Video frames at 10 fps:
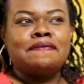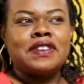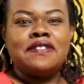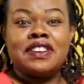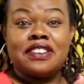
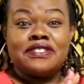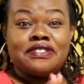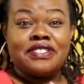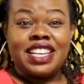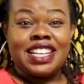Even after
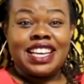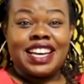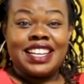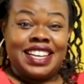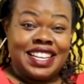
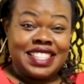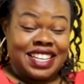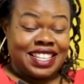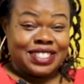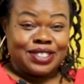failure, learn the
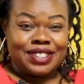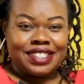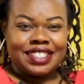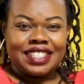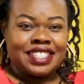lesson,
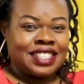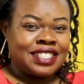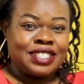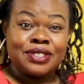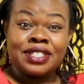
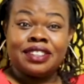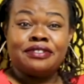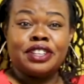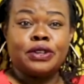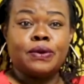dust yourself
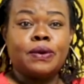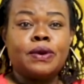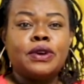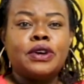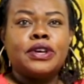and go,
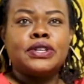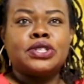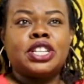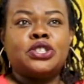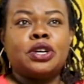so
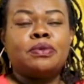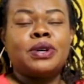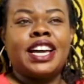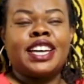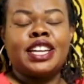that you're
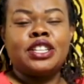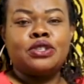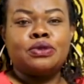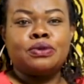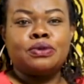able again
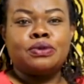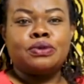to